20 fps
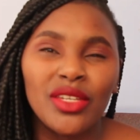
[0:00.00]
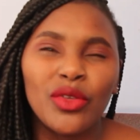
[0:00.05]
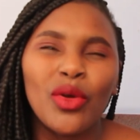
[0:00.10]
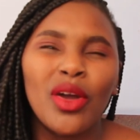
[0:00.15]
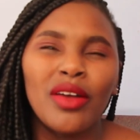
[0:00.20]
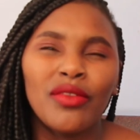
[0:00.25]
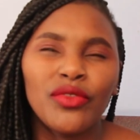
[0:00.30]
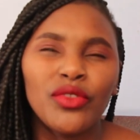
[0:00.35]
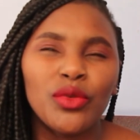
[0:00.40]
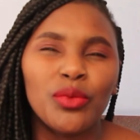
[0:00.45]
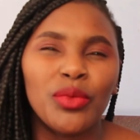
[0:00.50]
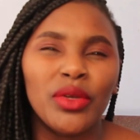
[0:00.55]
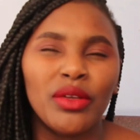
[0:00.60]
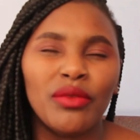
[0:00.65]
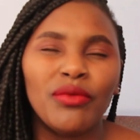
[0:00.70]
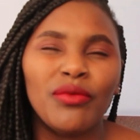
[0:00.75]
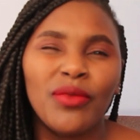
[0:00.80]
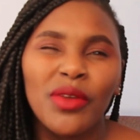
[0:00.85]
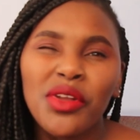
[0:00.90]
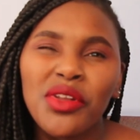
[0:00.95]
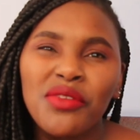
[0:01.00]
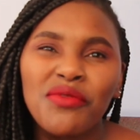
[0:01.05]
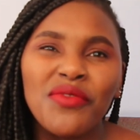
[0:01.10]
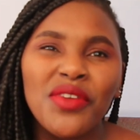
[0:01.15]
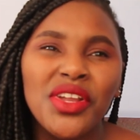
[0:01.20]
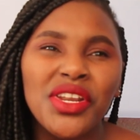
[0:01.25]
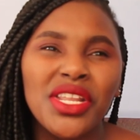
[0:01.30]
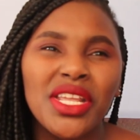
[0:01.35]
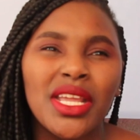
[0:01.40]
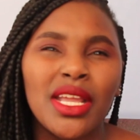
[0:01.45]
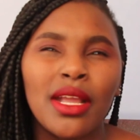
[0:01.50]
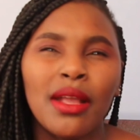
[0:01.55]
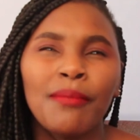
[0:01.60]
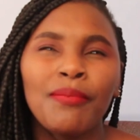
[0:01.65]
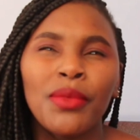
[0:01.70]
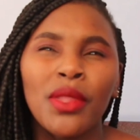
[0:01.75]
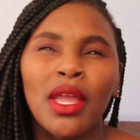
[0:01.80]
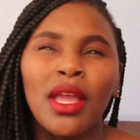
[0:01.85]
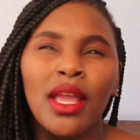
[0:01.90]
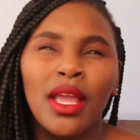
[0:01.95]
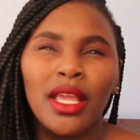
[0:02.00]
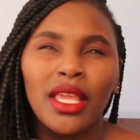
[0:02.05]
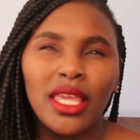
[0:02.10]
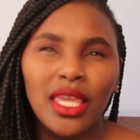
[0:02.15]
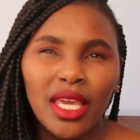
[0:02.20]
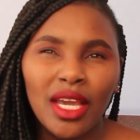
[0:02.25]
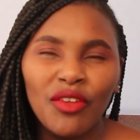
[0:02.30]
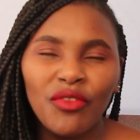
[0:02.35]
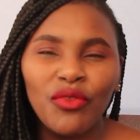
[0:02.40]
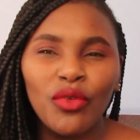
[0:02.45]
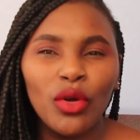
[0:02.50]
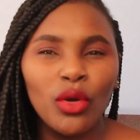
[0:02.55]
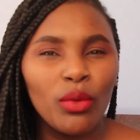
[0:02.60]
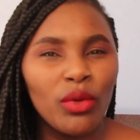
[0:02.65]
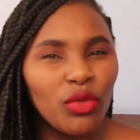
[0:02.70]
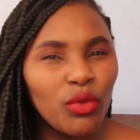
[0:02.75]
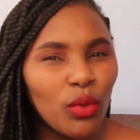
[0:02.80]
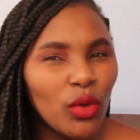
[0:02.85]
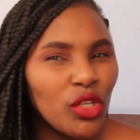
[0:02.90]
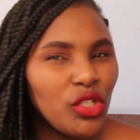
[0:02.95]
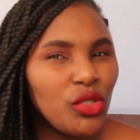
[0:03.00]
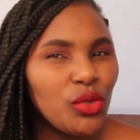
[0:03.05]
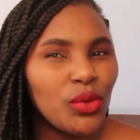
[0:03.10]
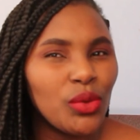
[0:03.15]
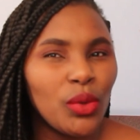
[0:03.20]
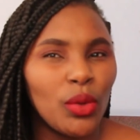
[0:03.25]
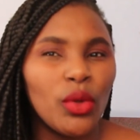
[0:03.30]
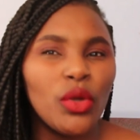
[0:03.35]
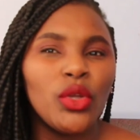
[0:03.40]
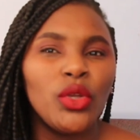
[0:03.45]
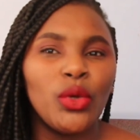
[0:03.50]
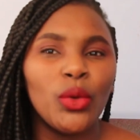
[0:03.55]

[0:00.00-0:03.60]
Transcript: you have to be very careful with what you're